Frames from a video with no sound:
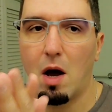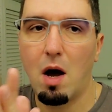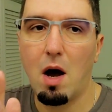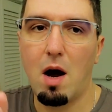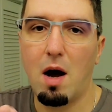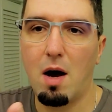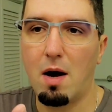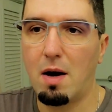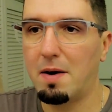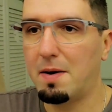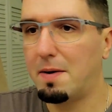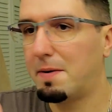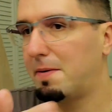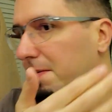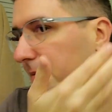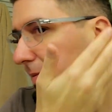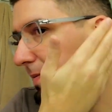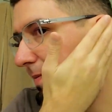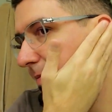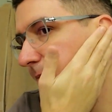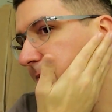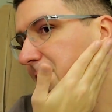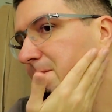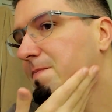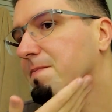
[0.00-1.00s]
Oh,
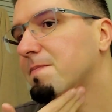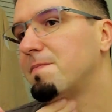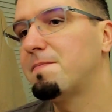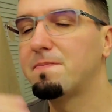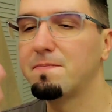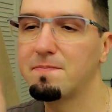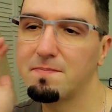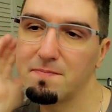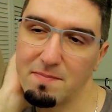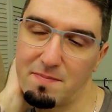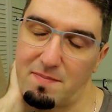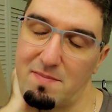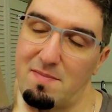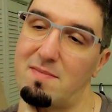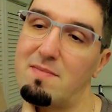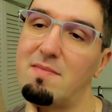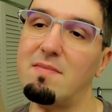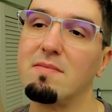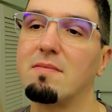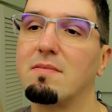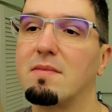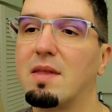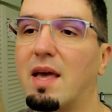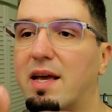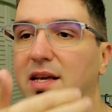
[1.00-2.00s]

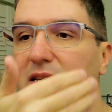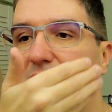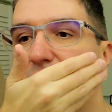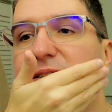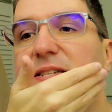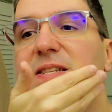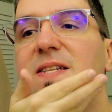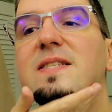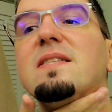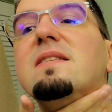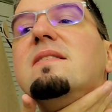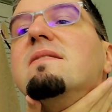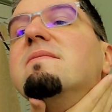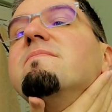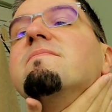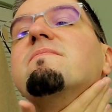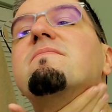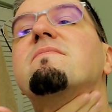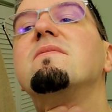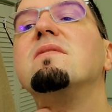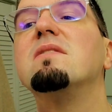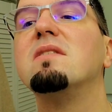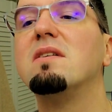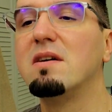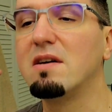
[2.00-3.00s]
excellent
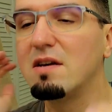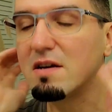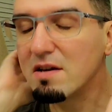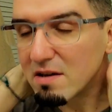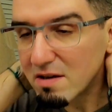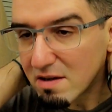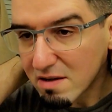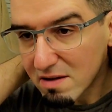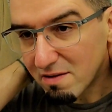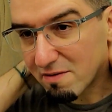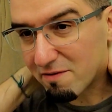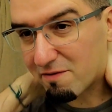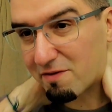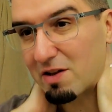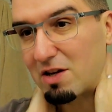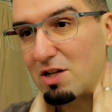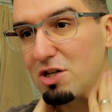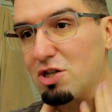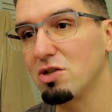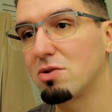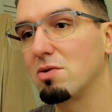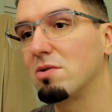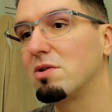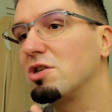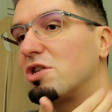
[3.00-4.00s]

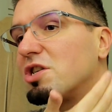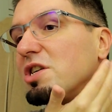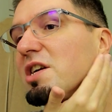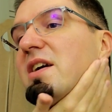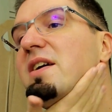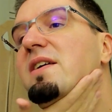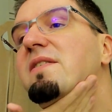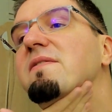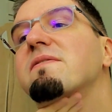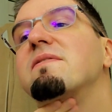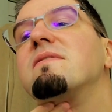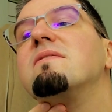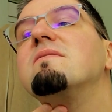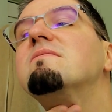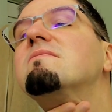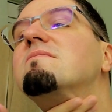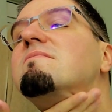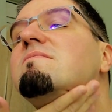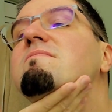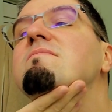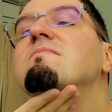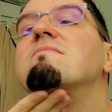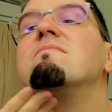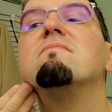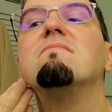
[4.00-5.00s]
finish to the shave.
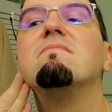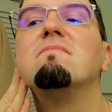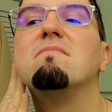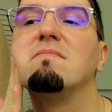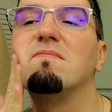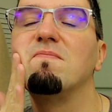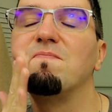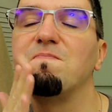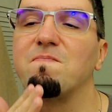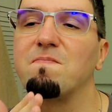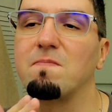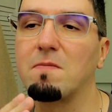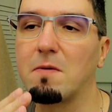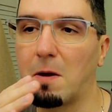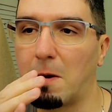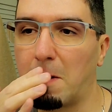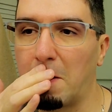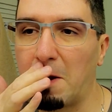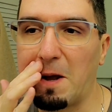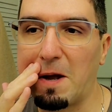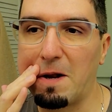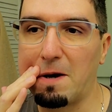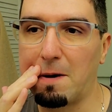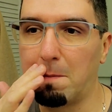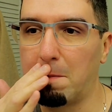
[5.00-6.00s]

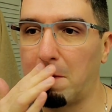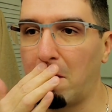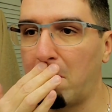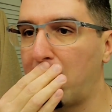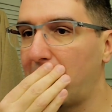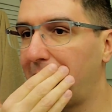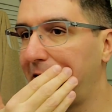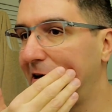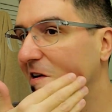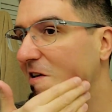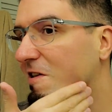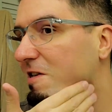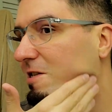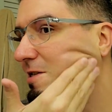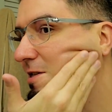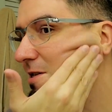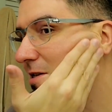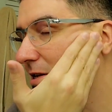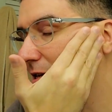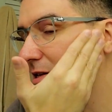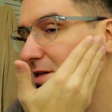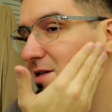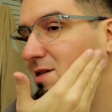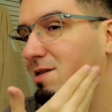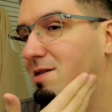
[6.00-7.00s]
And yeah, the
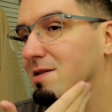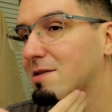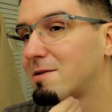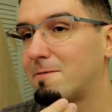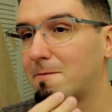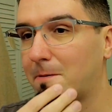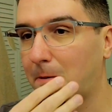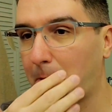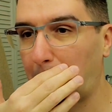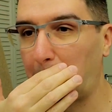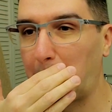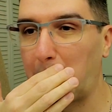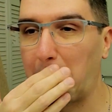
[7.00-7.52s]
BBS is